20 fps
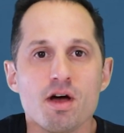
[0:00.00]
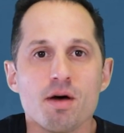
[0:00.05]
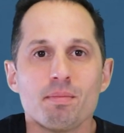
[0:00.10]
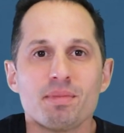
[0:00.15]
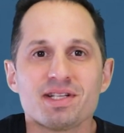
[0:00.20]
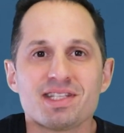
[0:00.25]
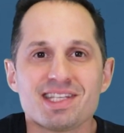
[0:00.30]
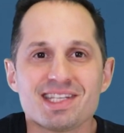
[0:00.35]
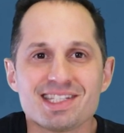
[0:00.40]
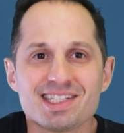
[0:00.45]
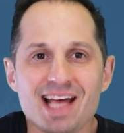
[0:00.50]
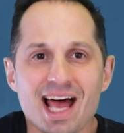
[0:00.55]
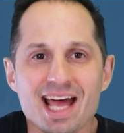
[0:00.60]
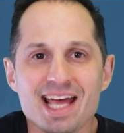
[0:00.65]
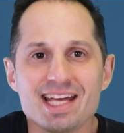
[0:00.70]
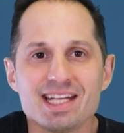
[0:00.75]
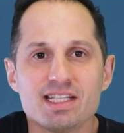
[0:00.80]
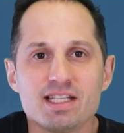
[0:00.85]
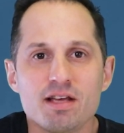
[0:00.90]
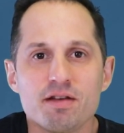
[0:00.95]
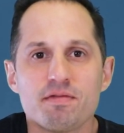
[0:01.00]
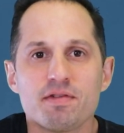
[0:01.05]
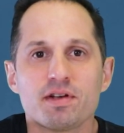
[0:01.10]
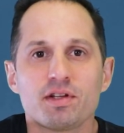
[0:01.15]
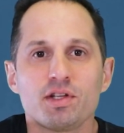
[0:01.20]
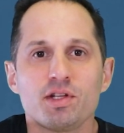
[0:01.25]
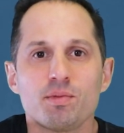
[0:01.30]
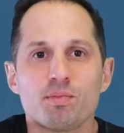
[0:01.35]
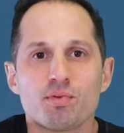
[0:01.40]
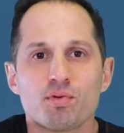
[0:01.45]
but
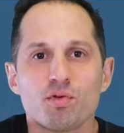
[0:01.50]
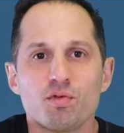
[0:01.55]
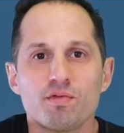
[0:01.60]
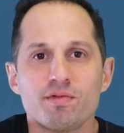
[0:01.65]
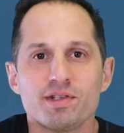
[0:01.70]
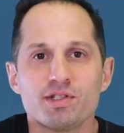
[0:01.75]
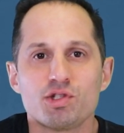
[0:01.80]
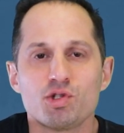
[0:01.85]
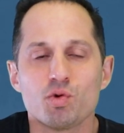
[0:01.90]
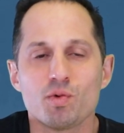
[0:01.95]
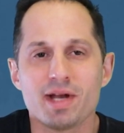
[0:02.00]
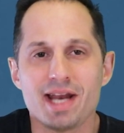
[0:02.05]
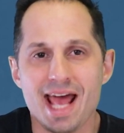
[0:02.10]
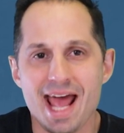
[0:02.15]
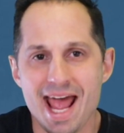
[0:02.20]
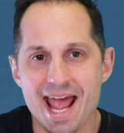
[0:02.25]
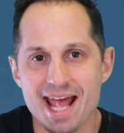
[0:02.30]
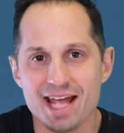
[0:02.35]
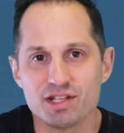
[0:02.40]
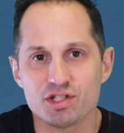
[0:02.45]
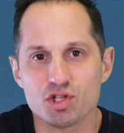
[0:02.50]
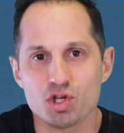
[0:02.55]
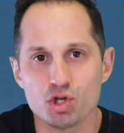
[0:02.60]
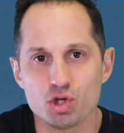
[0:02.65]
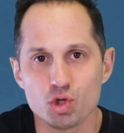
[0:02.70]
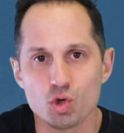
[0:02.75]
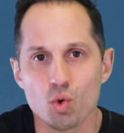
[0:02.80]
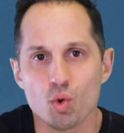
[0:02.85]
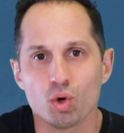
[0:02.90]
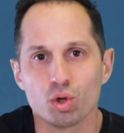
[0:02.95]
scientifically proven to enhance
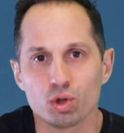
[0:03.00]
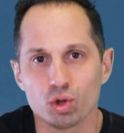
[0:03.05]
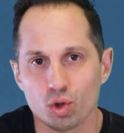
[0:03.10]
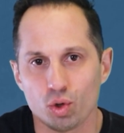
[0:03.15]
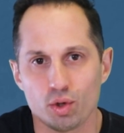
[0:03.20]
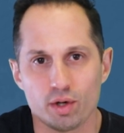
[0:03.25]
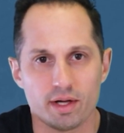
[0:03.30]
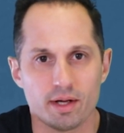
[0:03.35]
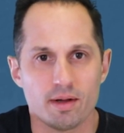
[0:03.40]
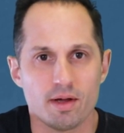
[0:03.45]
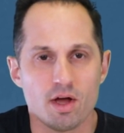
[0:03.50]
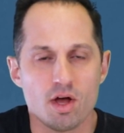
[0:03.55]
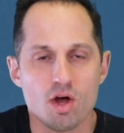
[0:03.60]
your learning.